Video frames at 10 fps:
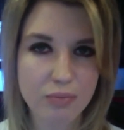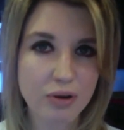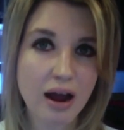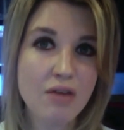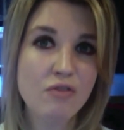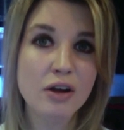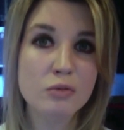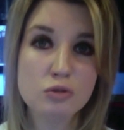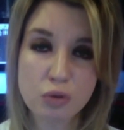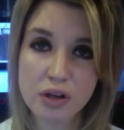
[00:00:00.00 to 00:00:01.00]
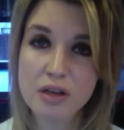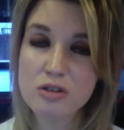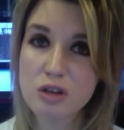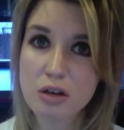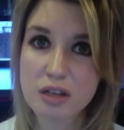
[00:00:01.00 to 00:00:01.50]
But I felt it was really
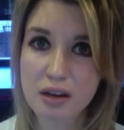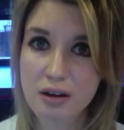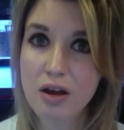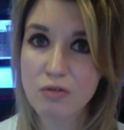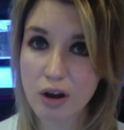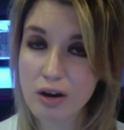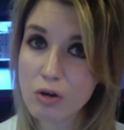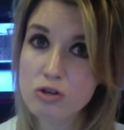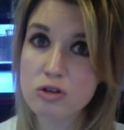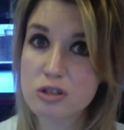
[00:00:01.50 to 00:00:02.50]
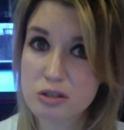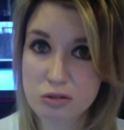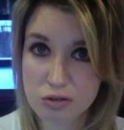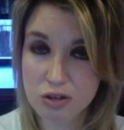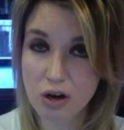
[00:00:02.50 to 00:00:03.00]
insulting and also,
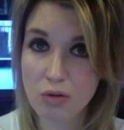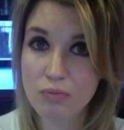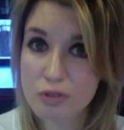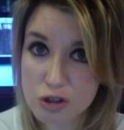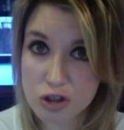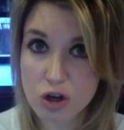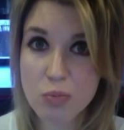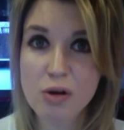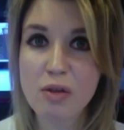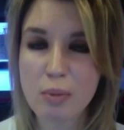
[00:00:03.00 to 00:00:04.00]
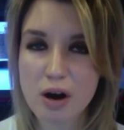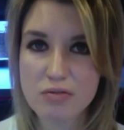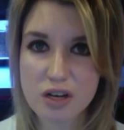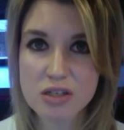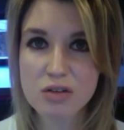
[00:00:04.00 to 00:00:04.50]
stupid on the part
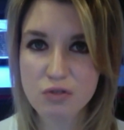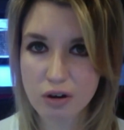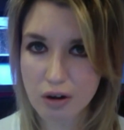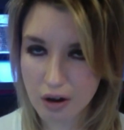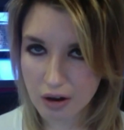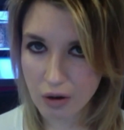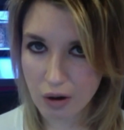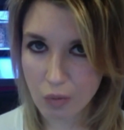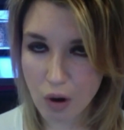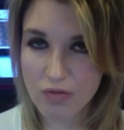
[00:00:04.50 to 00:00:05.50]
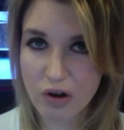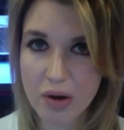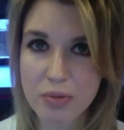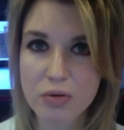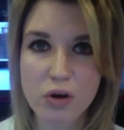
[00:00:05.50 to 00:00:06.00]
of Disney for one
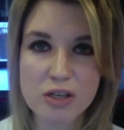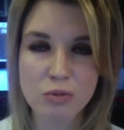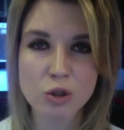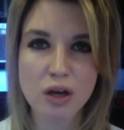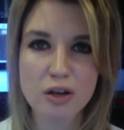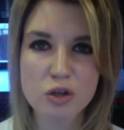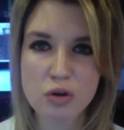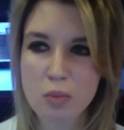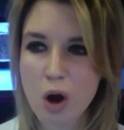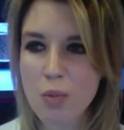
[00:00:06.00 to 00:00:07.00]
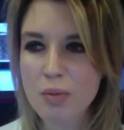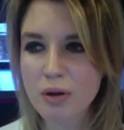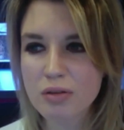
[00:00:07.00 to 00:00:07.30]
very big reason, which I'll get to in a moment.